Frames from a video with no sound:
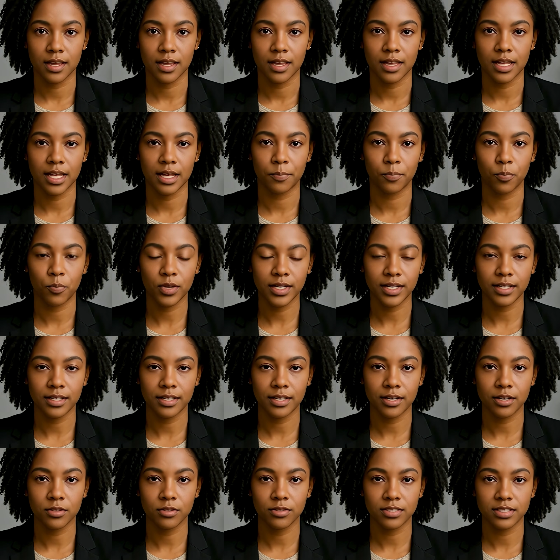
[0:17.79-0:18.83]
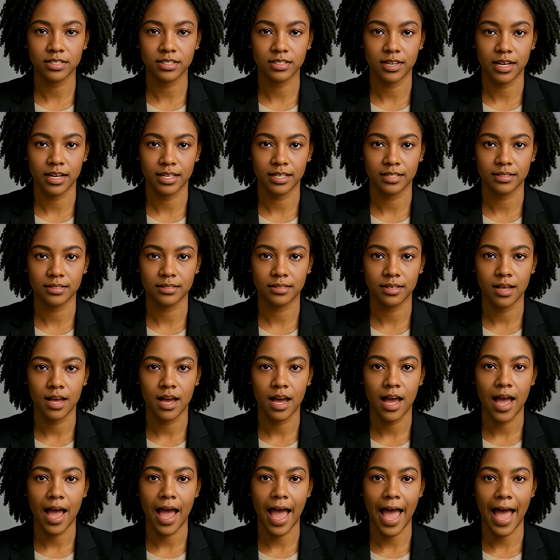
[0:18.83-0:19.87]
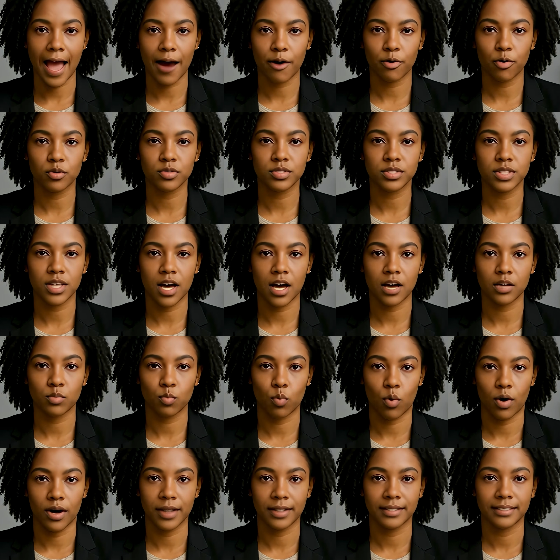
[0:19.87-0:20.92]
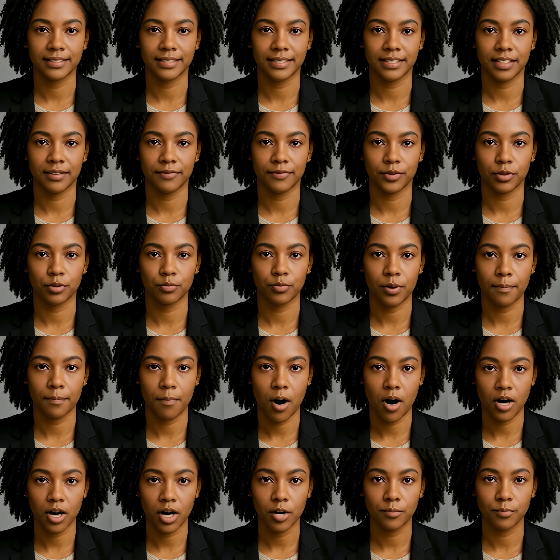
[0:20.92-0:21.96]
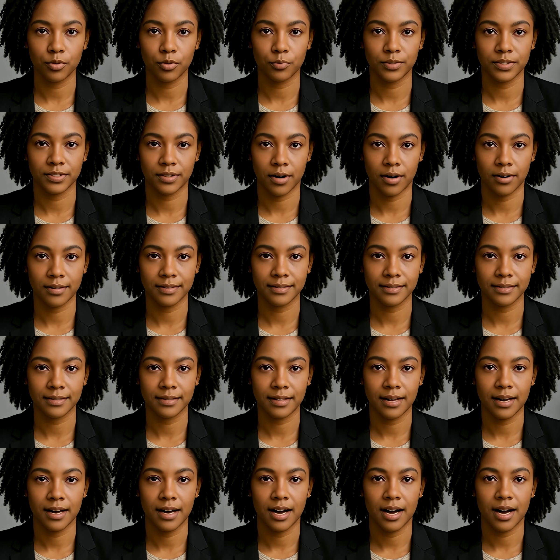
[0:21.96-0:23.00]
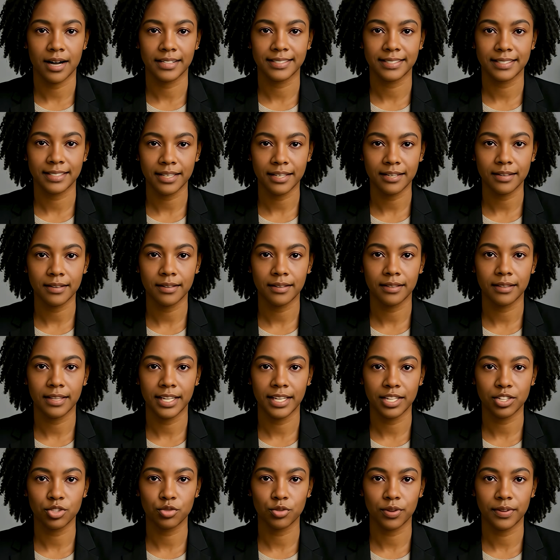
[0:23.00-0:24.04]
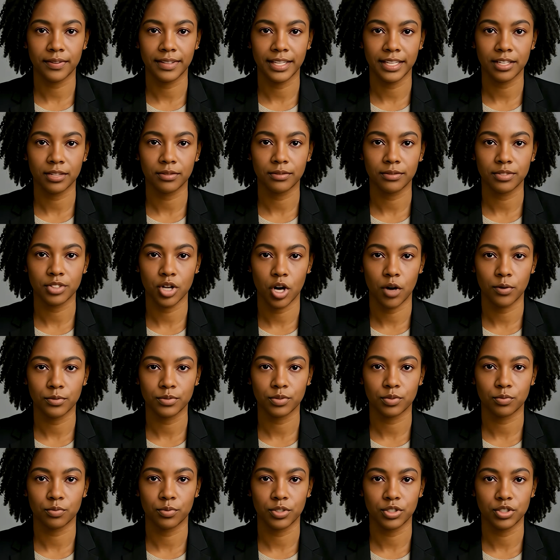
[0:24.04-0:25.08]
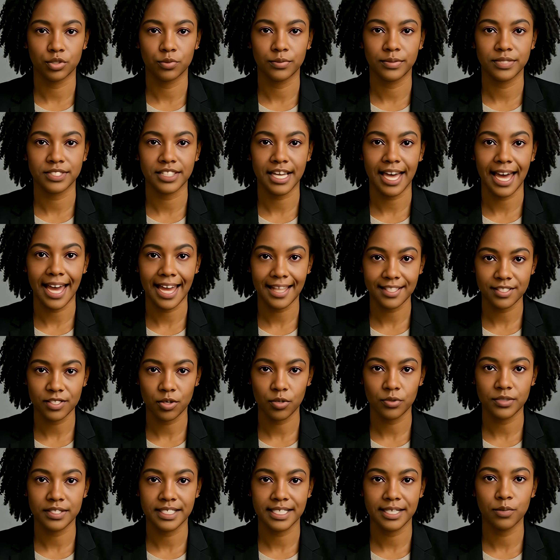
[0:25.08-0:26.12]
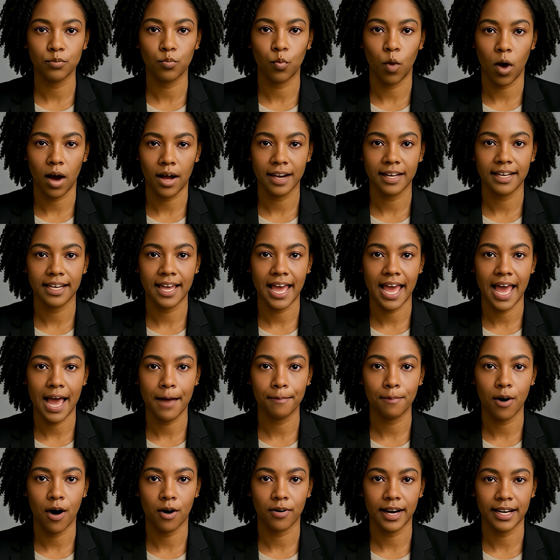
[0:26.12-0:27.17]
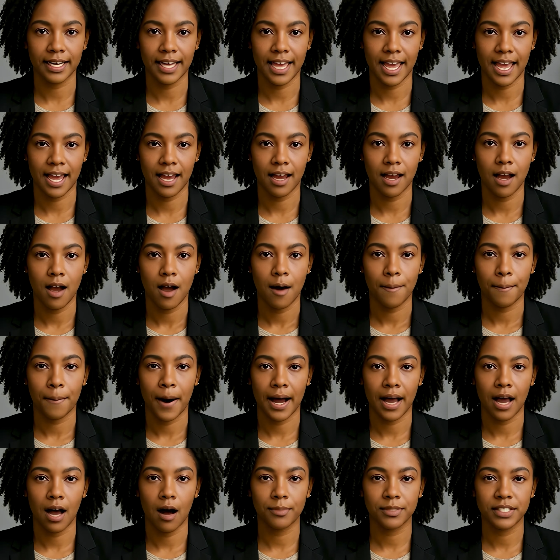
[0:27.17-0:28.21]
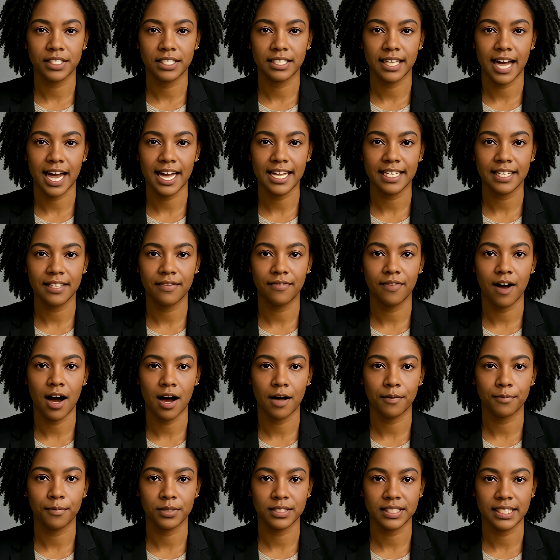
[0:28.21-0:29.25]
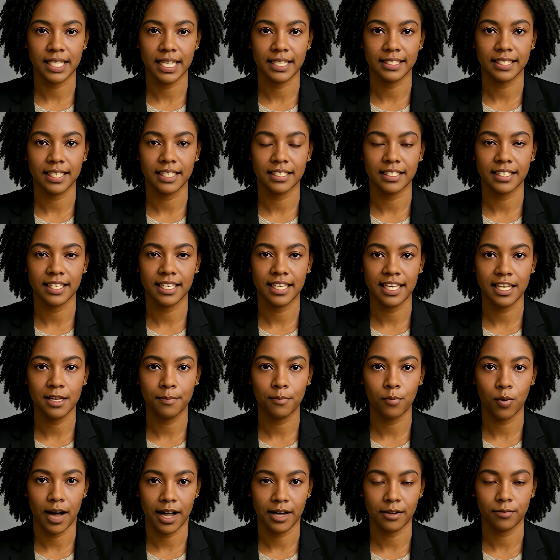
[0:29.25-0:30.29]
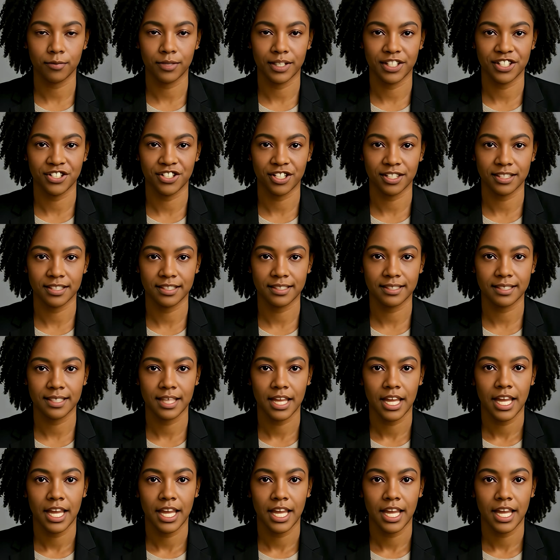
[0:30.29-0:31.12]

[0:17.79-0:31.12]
In preclinical studies, ARO-SOD1 delivered remarkable results. A single intrathecal dose reduced SOD1 mRNA by up to 95% in key brain regions,